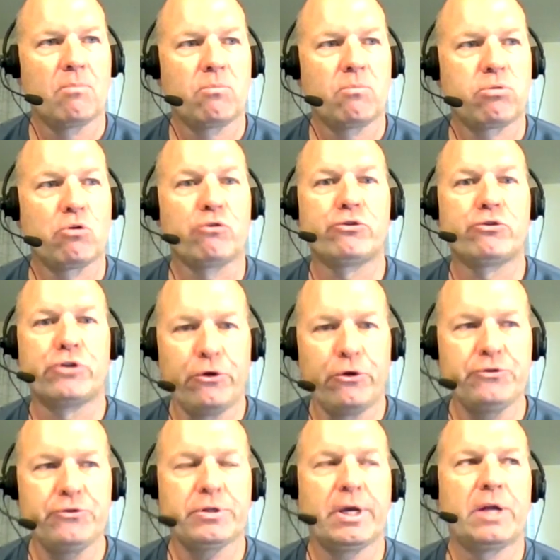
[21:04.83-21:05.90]

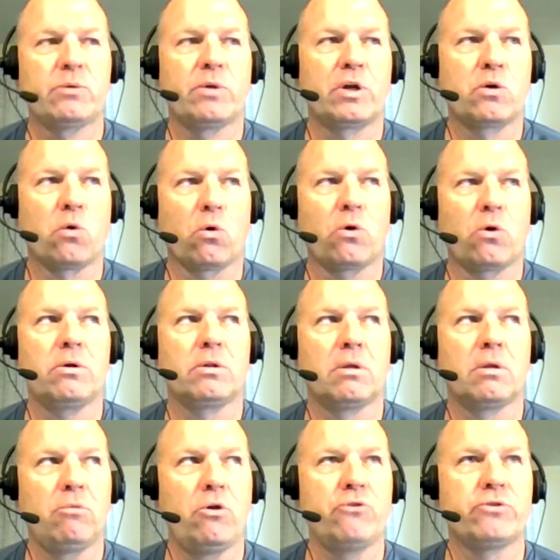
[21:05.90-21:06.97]
produced and recorded the
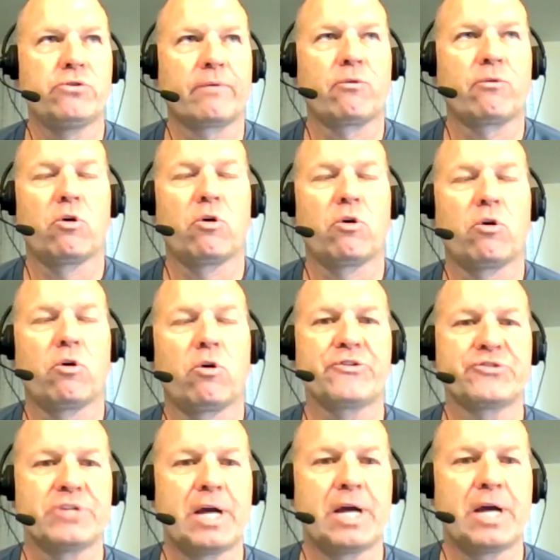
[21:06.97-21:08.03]
music for American
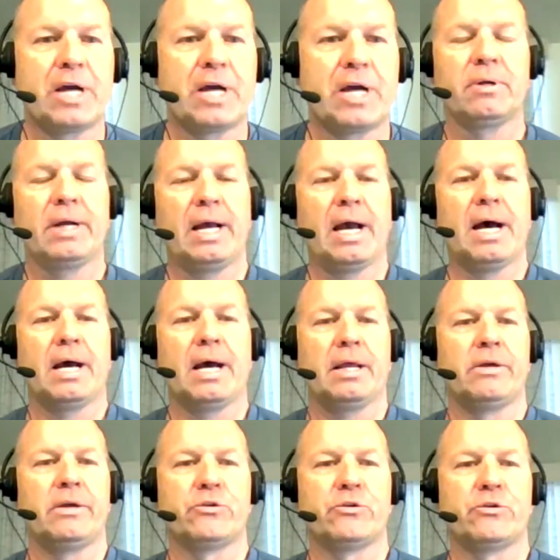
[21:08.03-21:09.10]
Sniper at
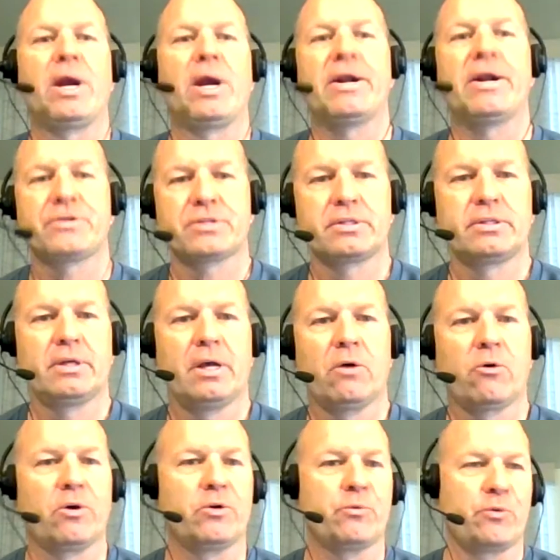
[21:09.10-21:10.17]
his ranch
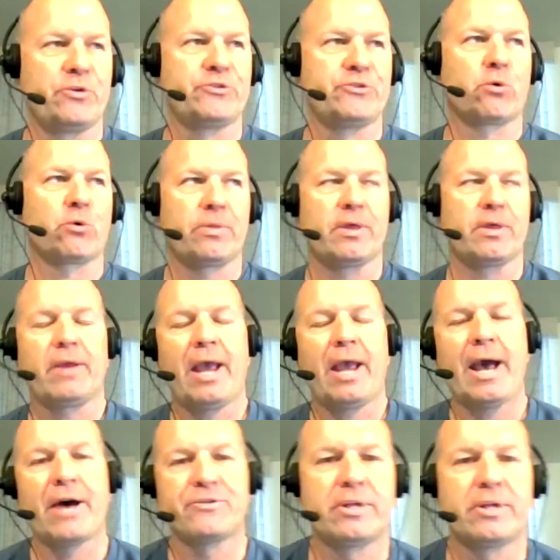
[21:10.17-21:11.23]
or a resort that he
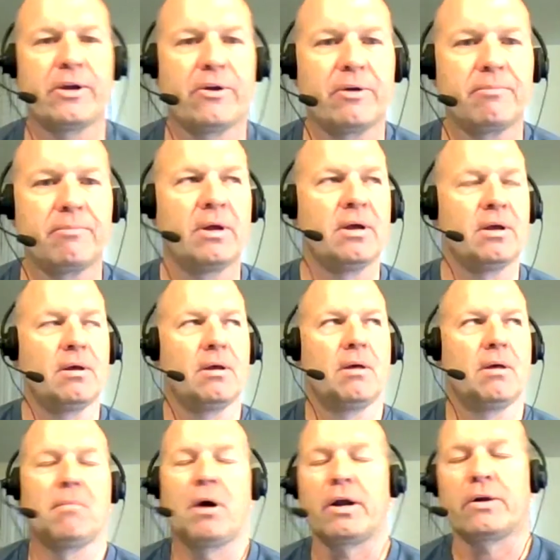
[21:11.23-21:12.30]
has there in
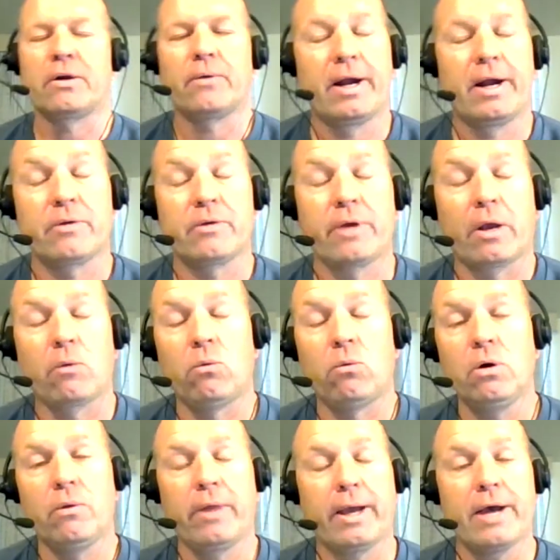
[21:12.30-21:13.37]
Monterey. And I was like,
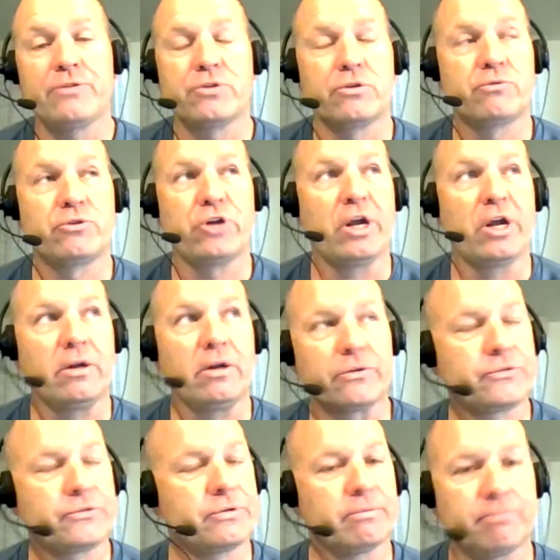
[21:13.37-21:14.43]
whoa, the guy's a
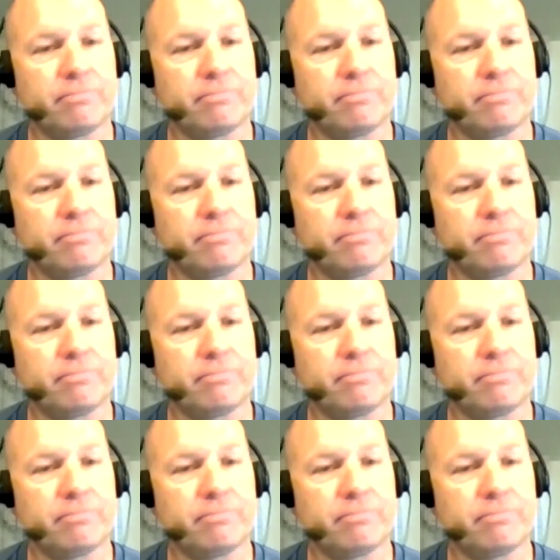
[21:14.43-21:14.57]
genius.